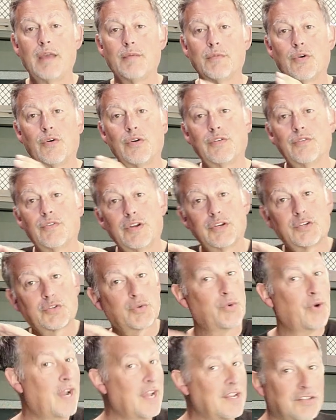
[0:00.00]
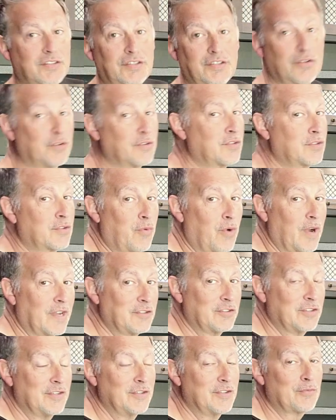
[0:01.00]
am going to address those
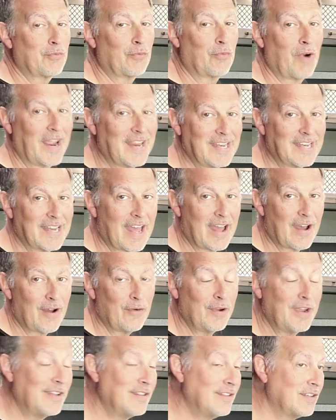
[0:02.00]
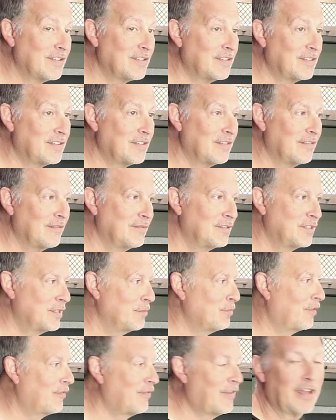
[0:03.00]
questions right now in this
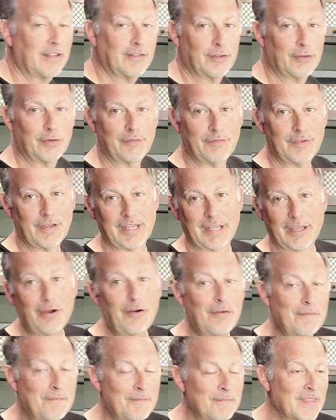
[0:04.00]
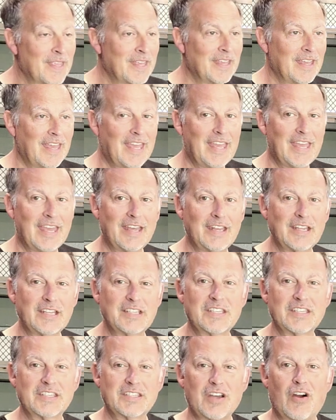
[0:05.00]
simplified little video. And
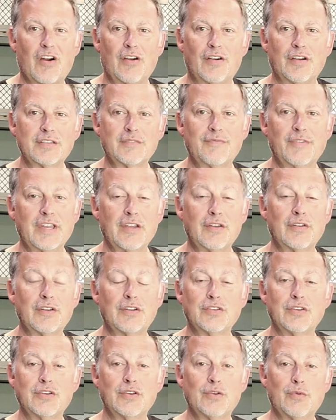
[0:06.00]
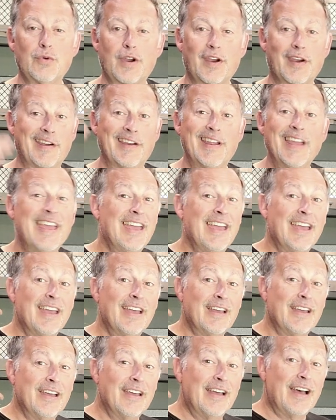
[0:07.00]
this is the hardest video to do, where
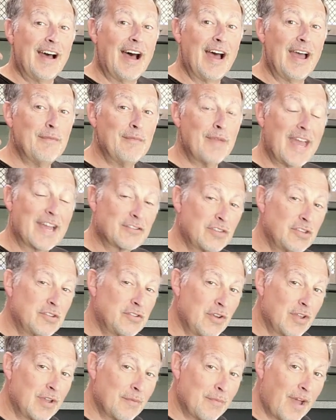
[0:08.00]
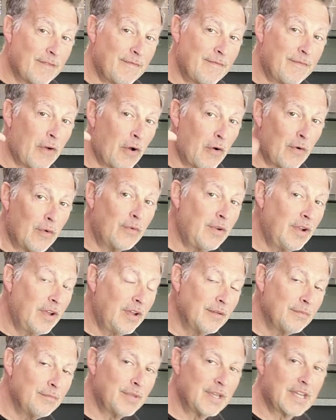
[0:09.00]
I'm actually shooting on my phone
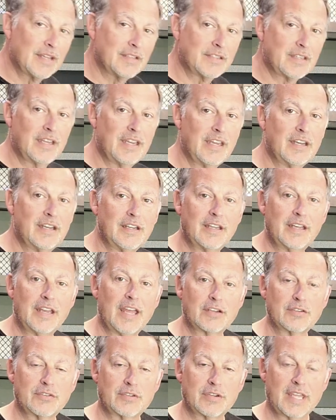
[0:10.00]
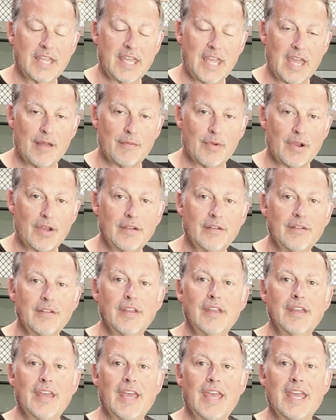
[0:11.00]
because I needed an extra camera,
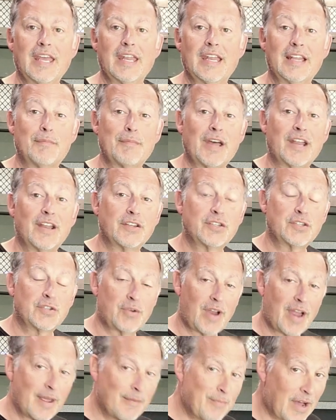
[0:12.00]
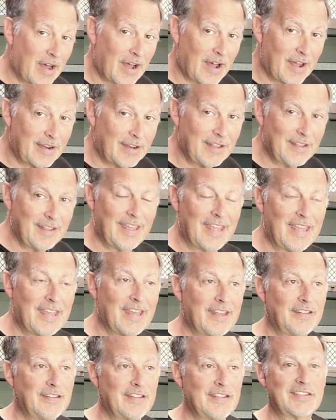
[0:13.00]
and I'm on a tripod,
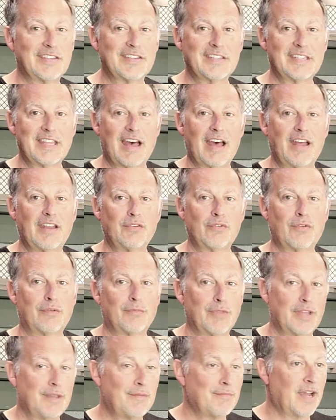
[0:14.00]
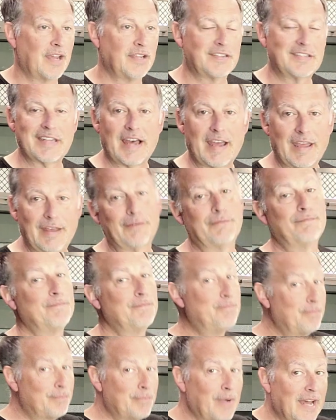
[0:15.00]
and this is not normally my style,
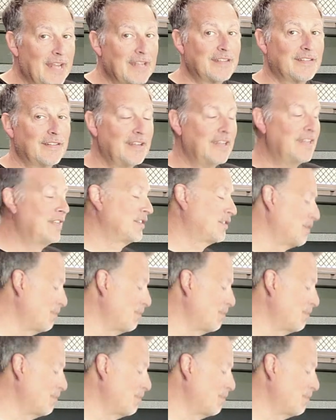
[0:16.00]
but it is